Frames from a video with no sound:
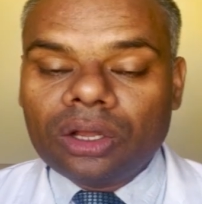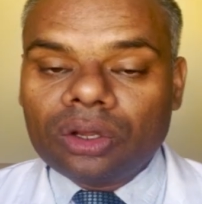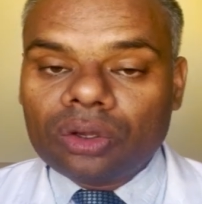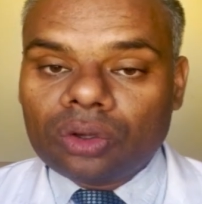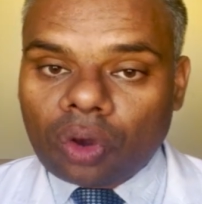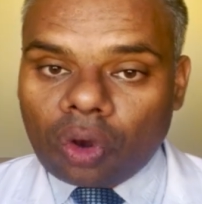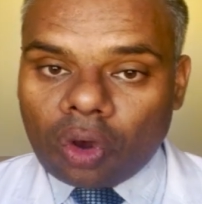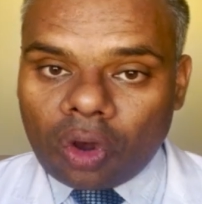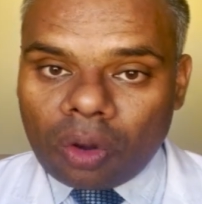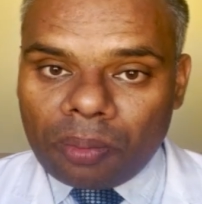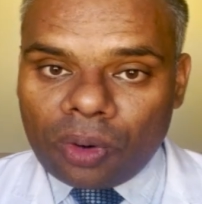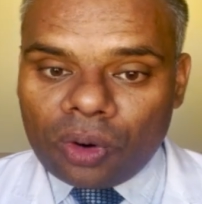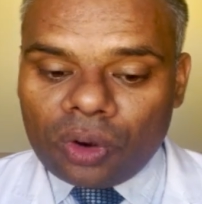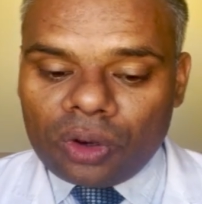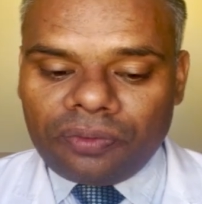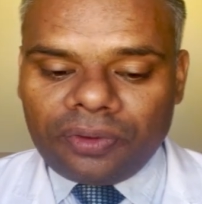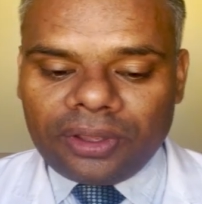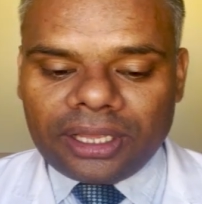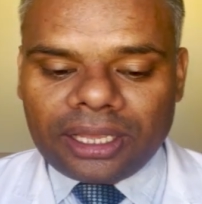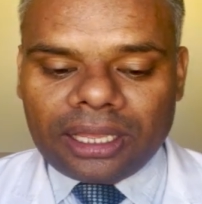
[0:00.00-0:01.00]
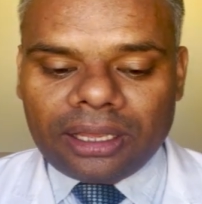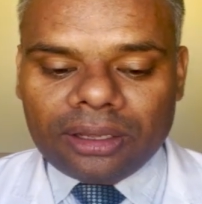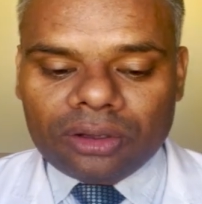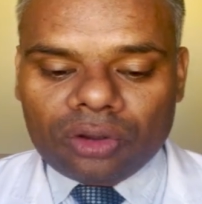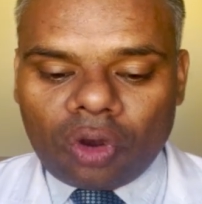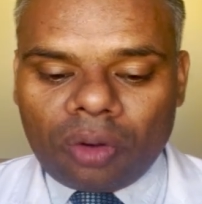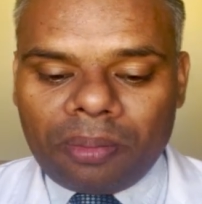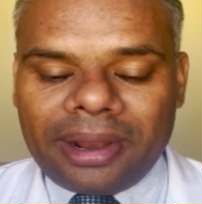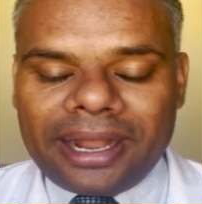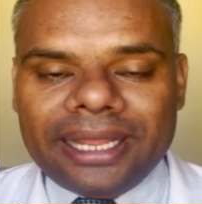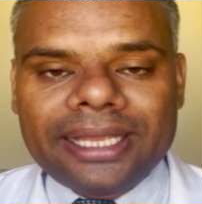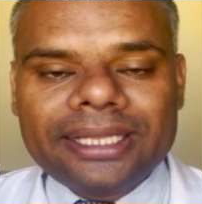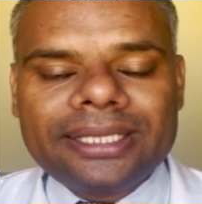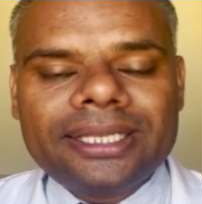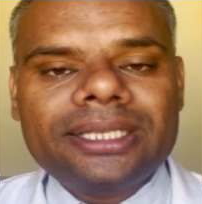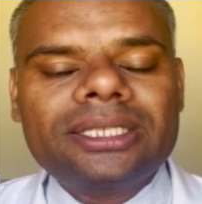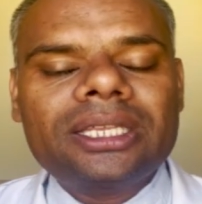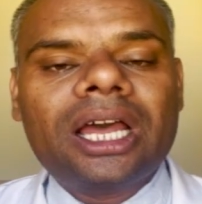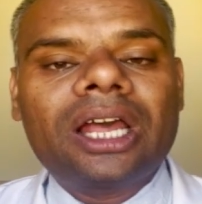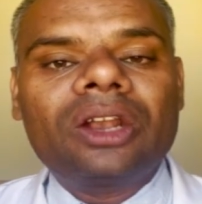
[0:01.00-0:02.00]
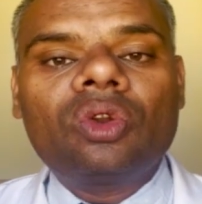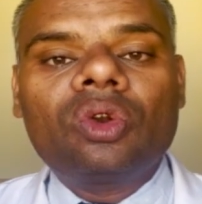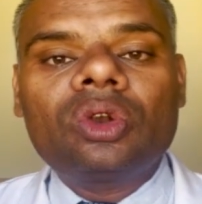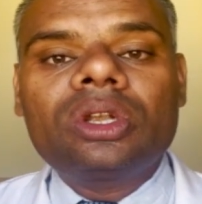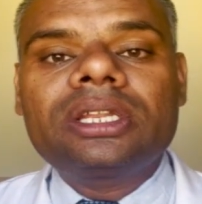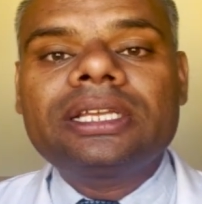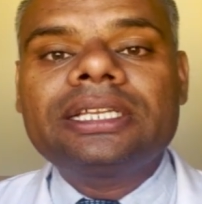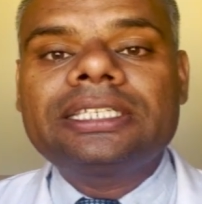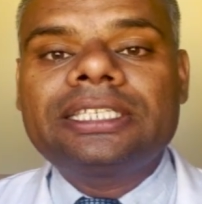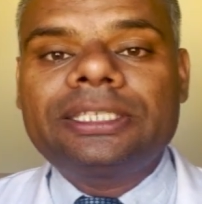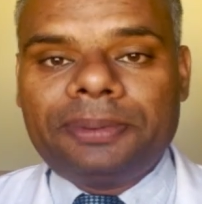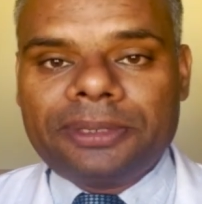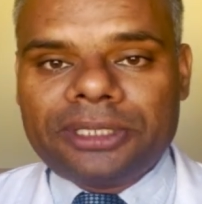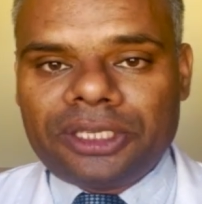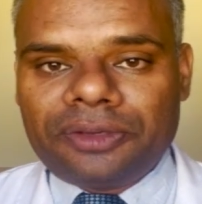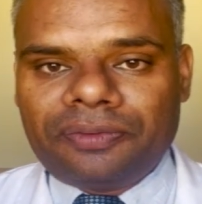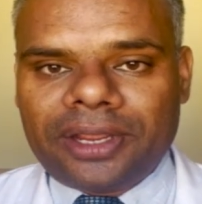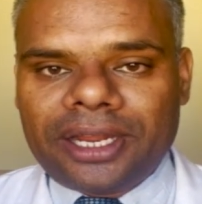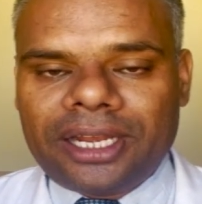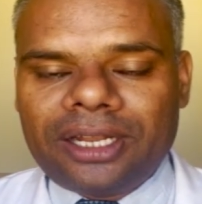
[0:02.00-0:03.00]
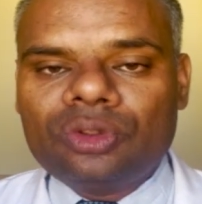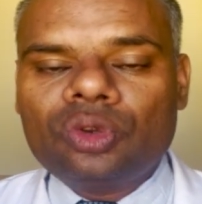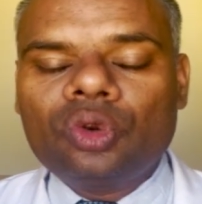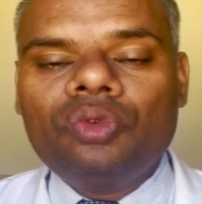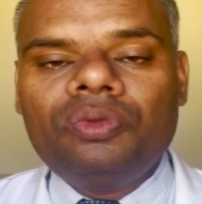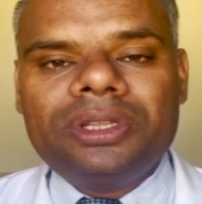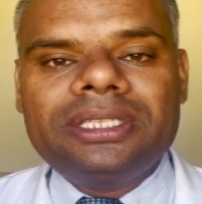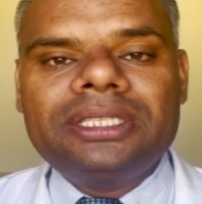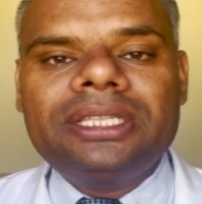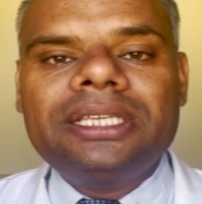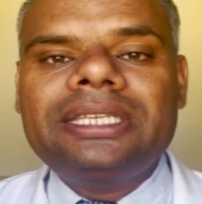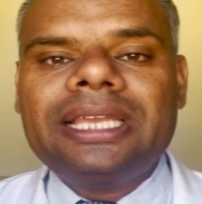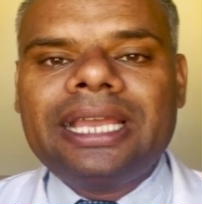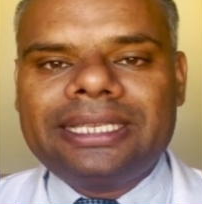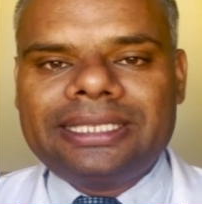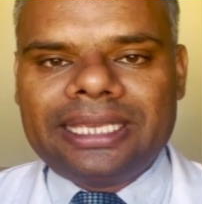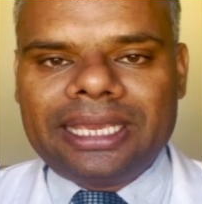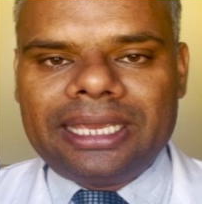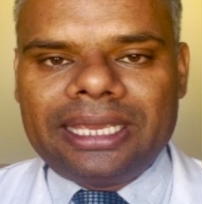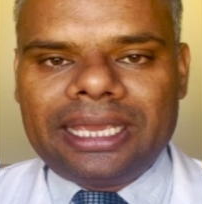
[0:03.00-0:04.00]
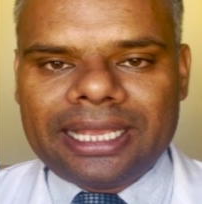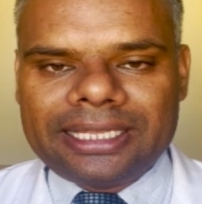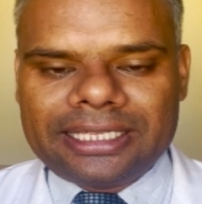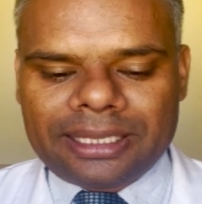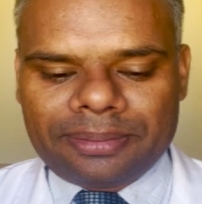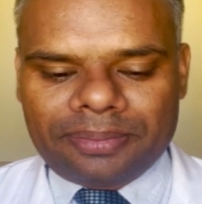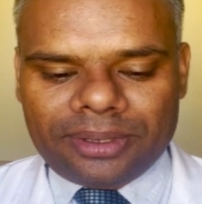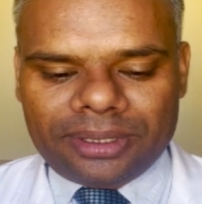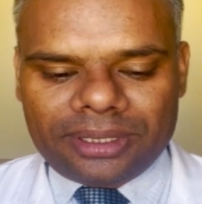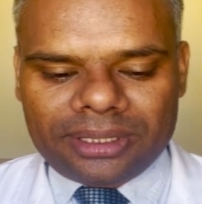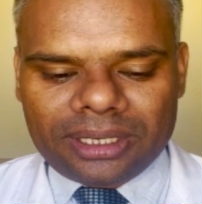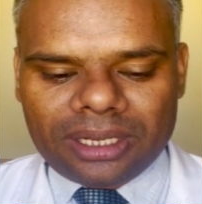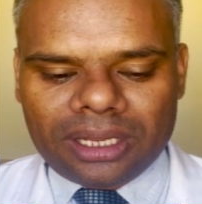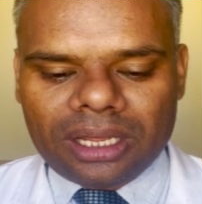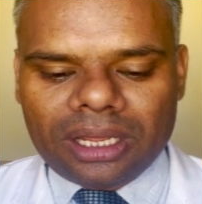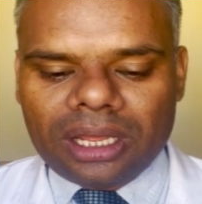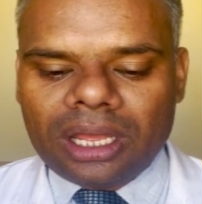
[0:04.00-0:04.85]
co-medications are not specified through which this SAE has happened,